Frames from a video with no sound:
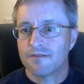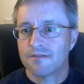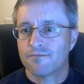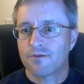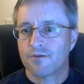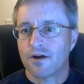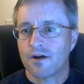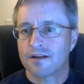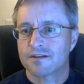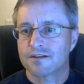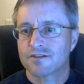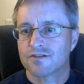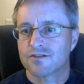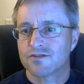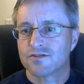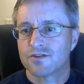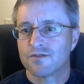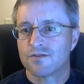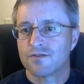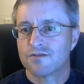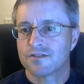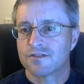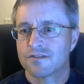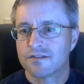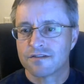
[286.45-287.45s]
of products or
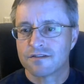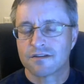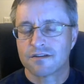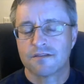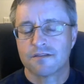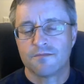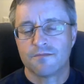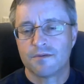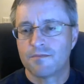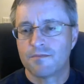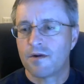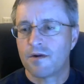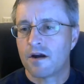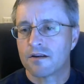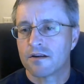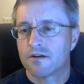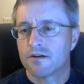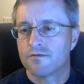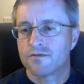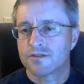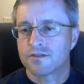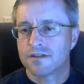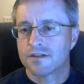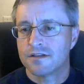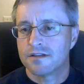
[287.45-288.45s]
services can be bought
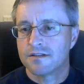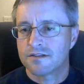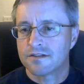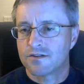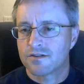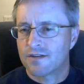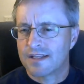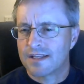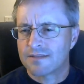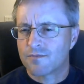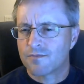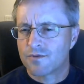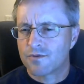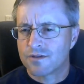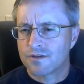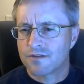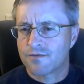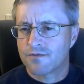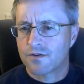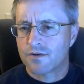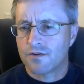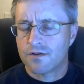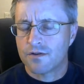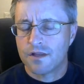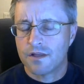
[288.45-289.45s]
overseas, so that's more
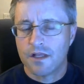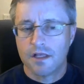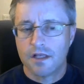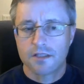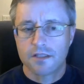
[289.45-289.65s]
difficult.